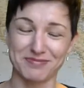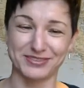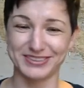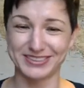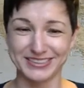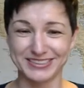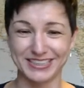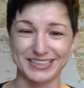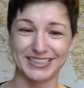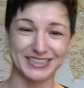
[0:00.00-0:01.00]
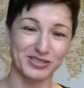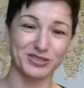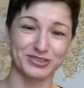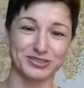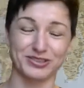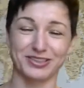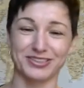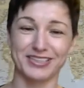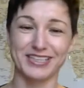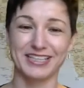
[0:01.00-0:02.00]
Facilitating Intercultural
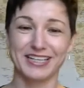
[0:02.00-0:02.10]
Learning